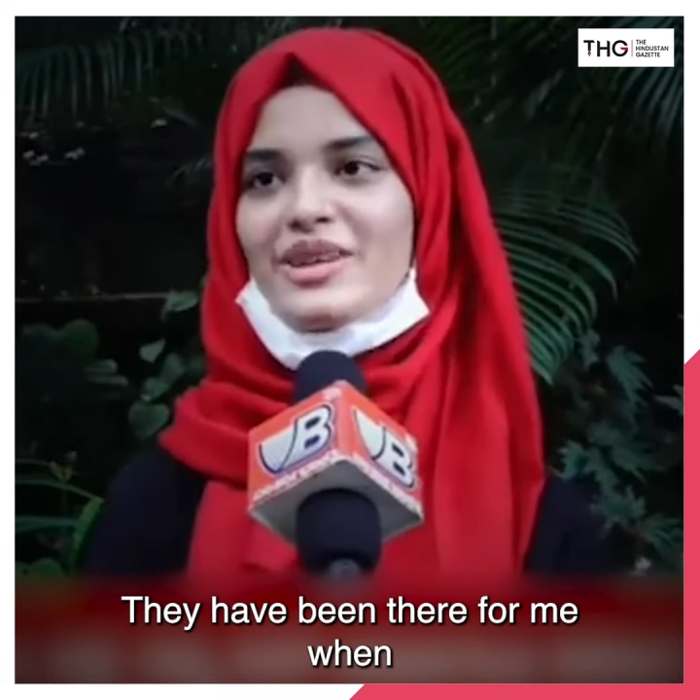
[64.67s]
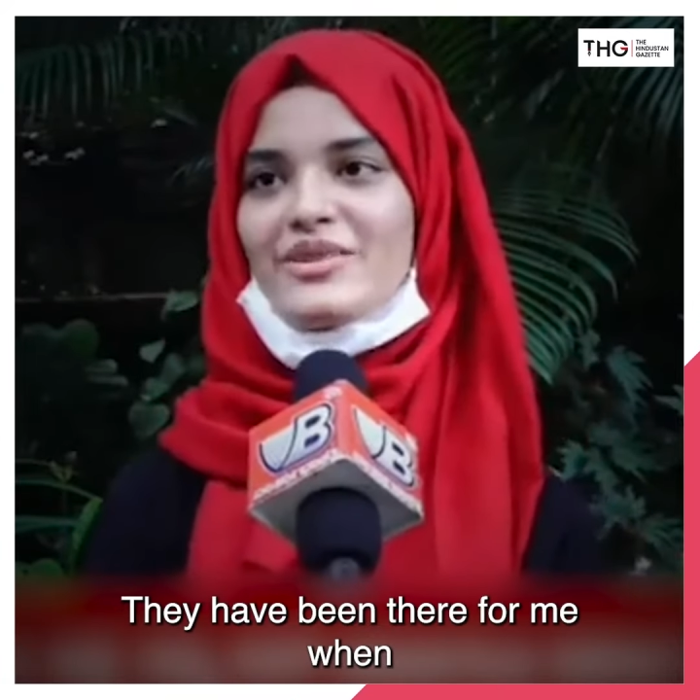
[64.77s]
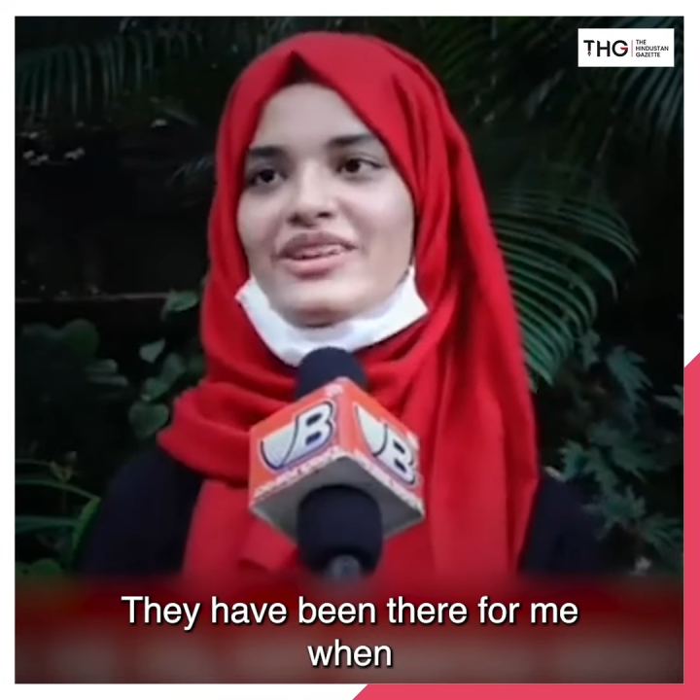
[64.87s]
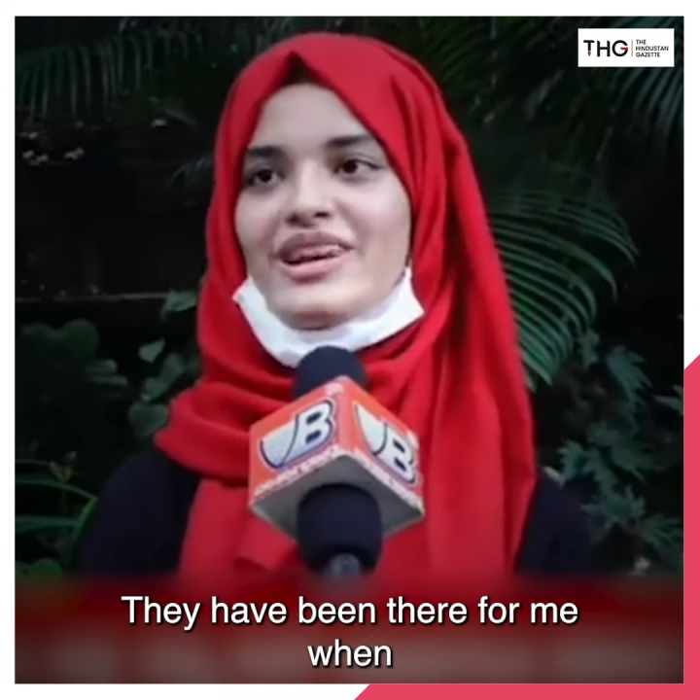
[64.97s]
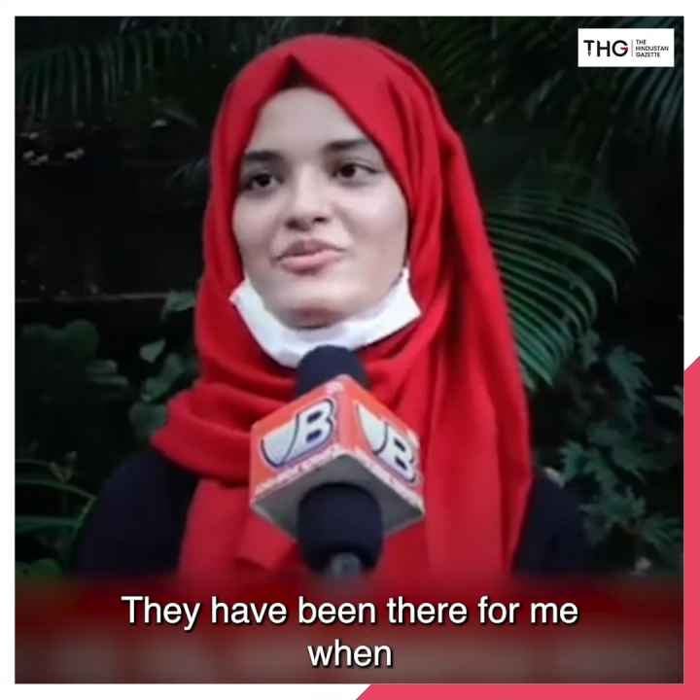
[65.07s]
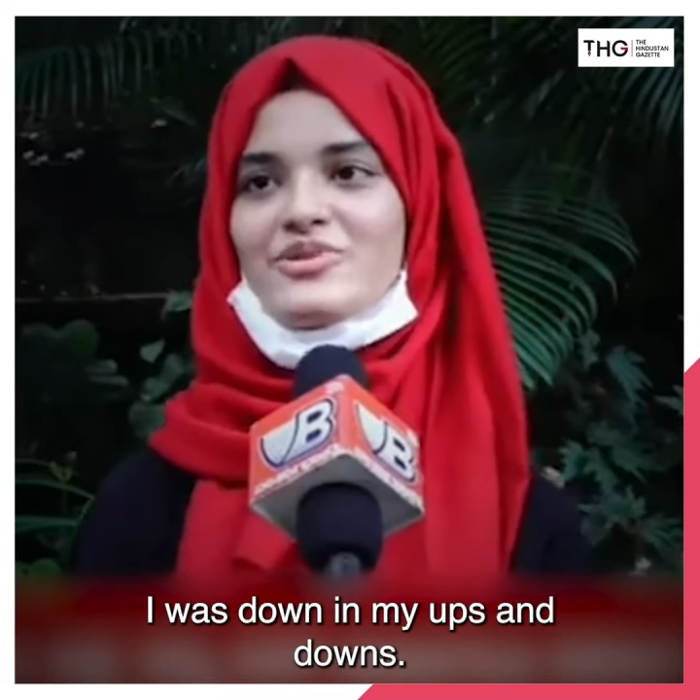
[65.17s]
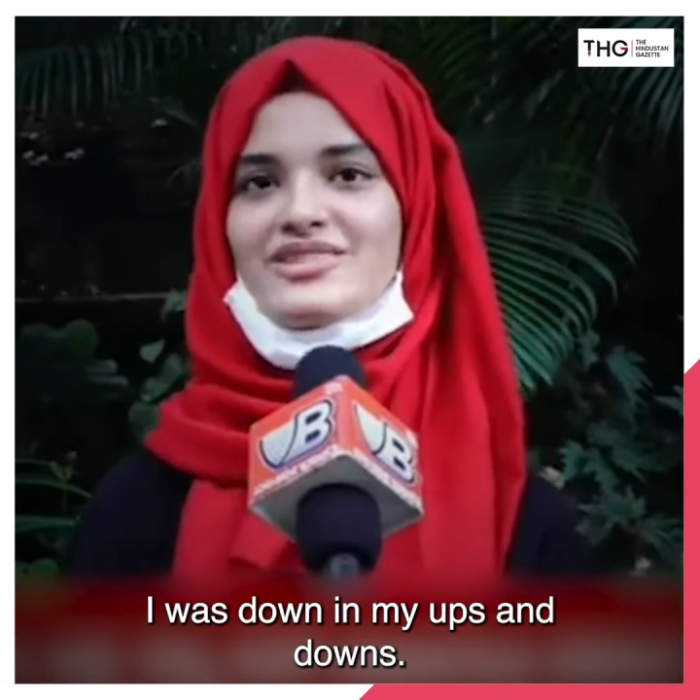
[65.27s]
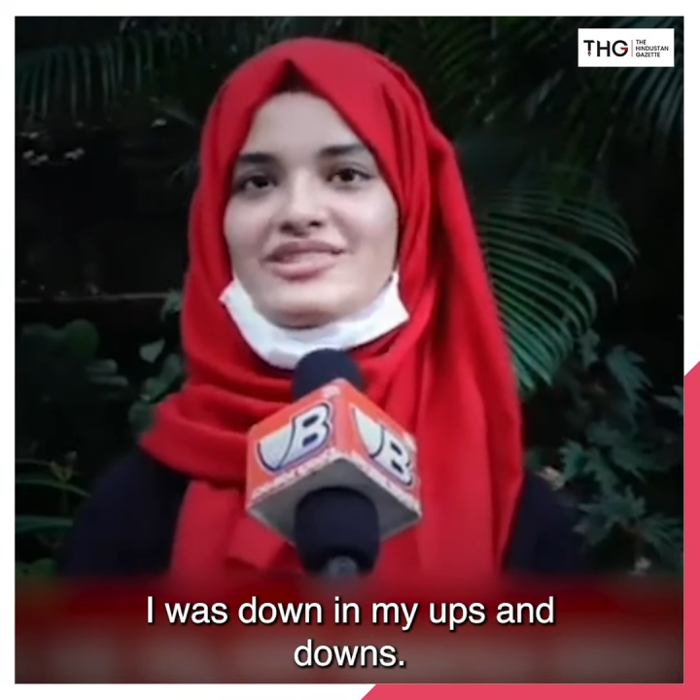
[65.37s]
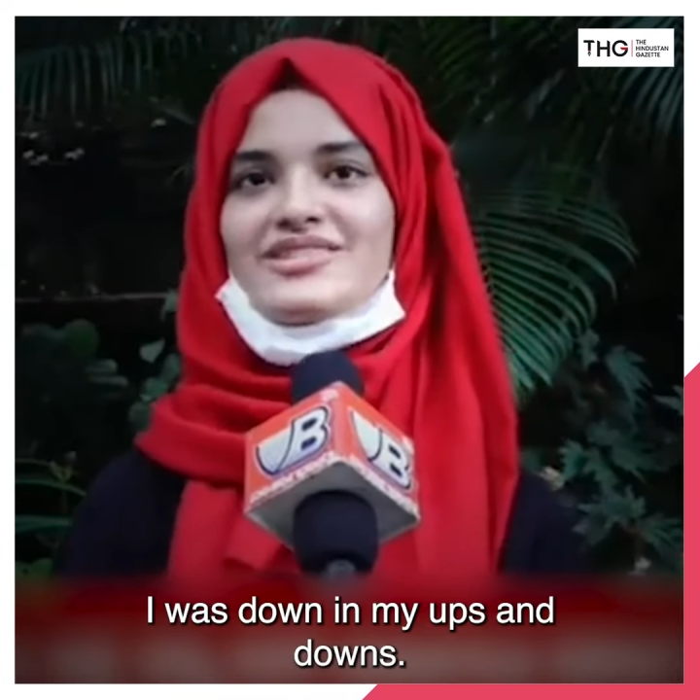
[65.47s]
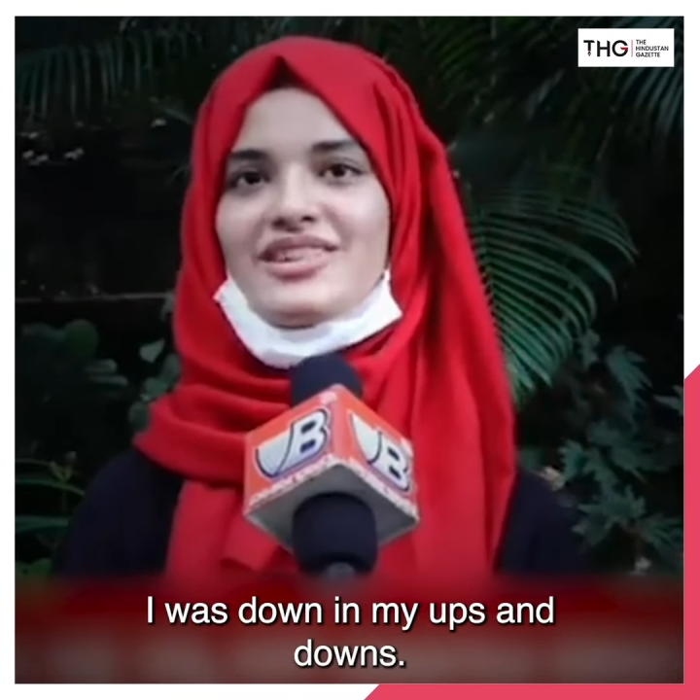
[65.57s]
me when I
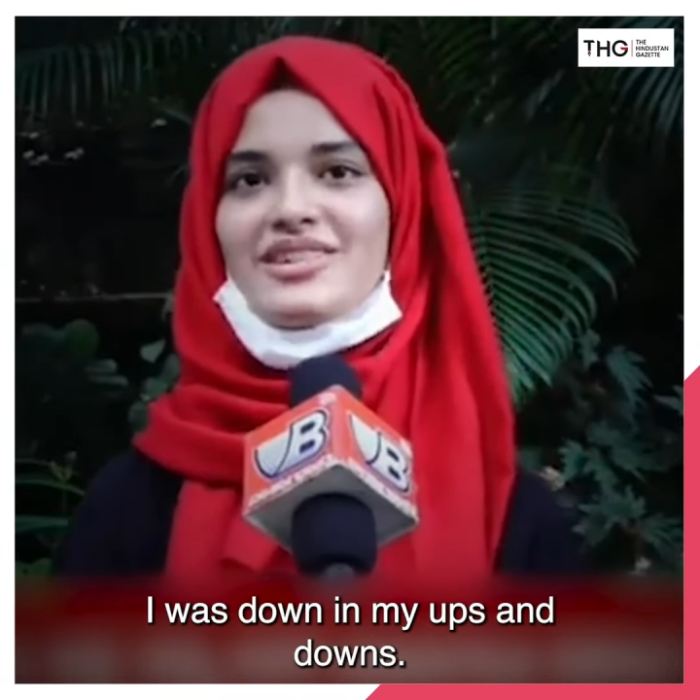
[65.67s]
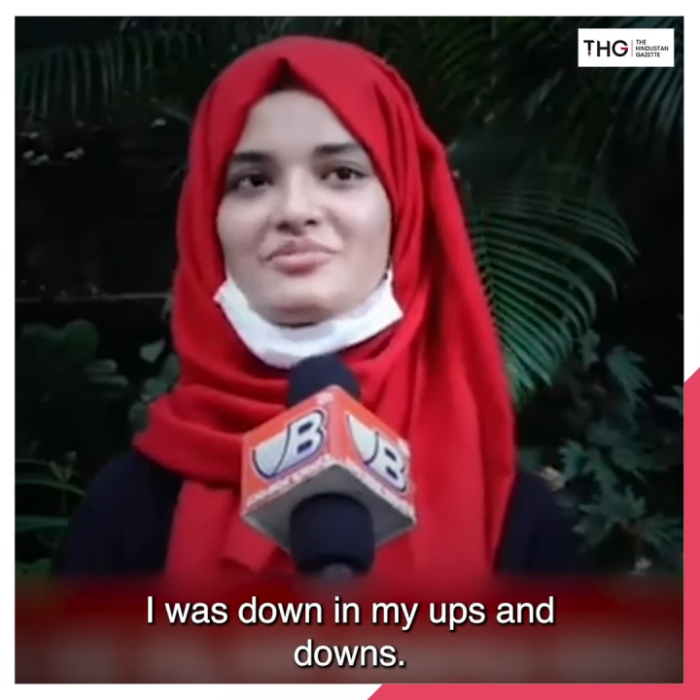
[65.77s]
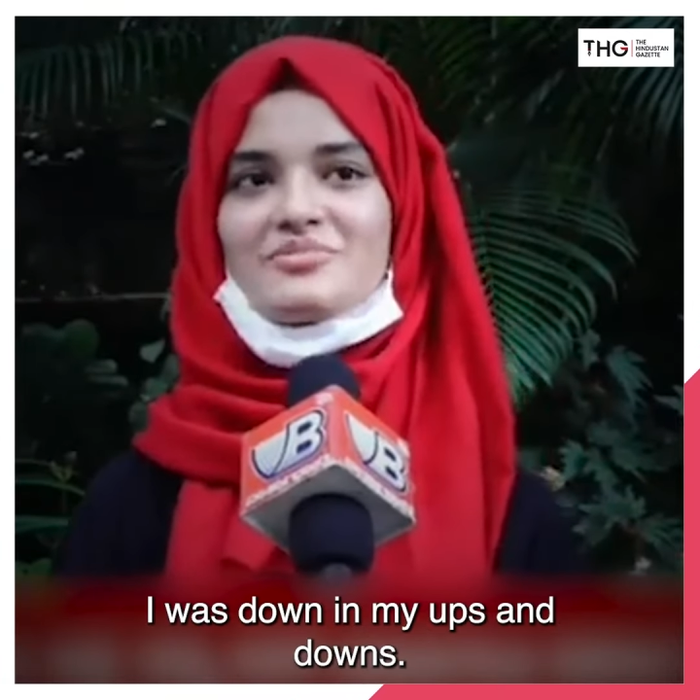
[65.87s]
was uh,